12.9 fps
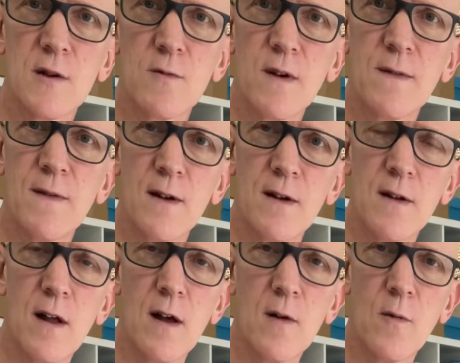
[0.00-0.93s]
to
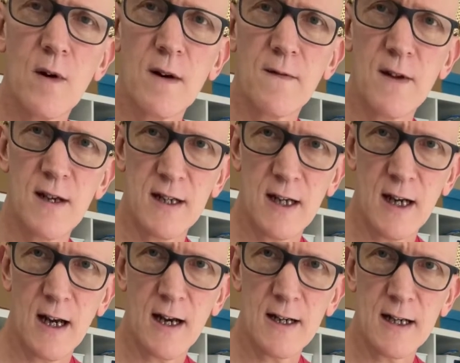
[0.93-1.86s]
refill one of these
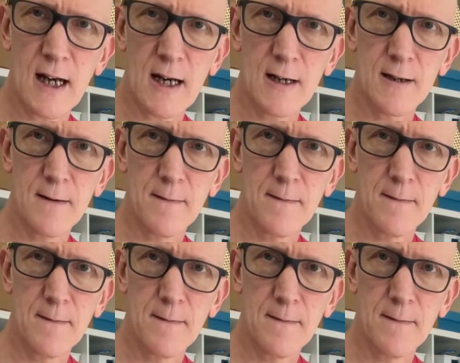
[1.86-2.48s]
DI tanks.